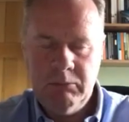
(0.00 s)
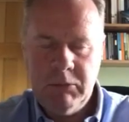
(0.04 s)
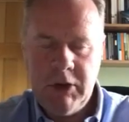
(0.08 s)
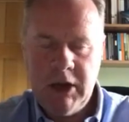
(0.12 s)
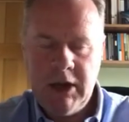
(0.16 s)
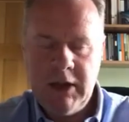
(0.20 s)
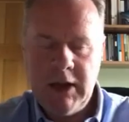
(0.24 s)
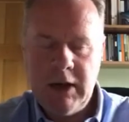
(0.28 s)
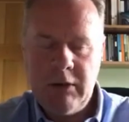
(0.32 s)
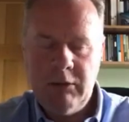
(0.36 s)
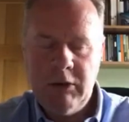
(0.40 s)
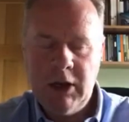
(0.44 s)

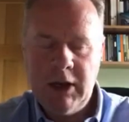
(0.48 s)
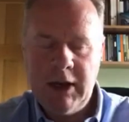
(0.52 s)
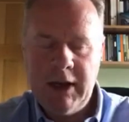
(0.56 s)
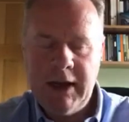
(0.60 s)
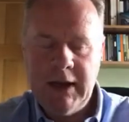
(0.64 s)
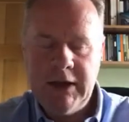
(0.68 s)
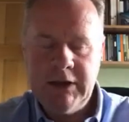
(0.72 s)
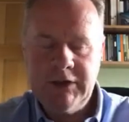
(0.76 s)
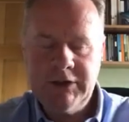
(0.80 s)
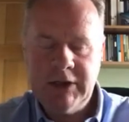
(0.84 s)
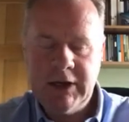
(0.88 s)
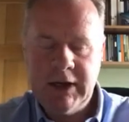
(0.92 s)
May they
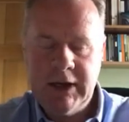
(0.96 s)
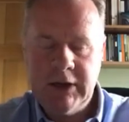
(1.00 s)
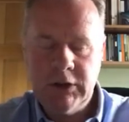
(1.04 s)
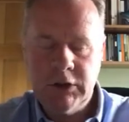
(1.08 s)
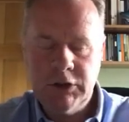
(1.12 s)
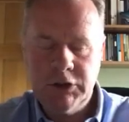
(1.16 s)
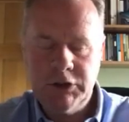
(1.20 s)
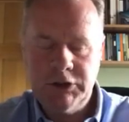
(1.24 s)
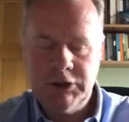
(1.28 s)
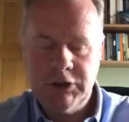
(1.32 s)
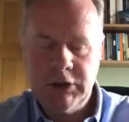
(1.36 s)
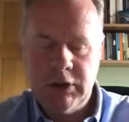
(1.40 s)
realize tonight
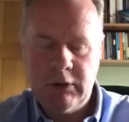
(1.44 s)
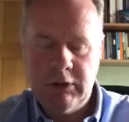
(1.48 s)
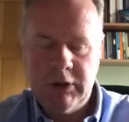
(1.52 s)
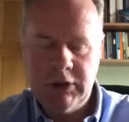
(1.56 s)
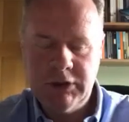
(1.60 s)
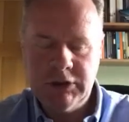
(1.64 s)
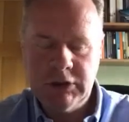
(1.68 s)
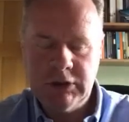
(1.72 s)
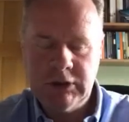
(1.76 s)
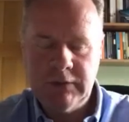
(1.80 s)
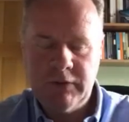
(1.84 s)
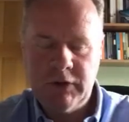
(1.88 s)
the
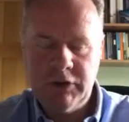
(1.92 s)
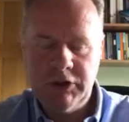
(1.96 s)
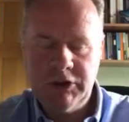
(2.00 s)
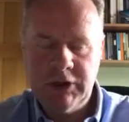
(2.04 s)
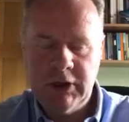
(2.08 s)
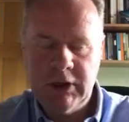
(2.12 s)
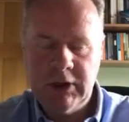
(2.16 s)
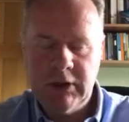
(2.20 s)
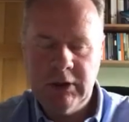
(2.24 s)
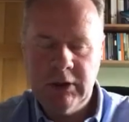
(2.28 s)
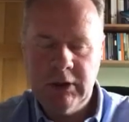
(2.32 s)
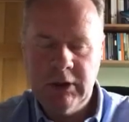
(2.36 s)
seriousness of their
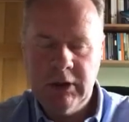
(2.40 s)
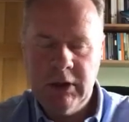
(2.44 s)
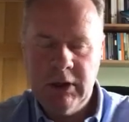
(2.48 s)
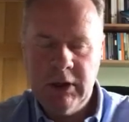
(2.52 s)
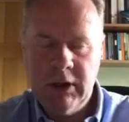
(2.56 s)
sin.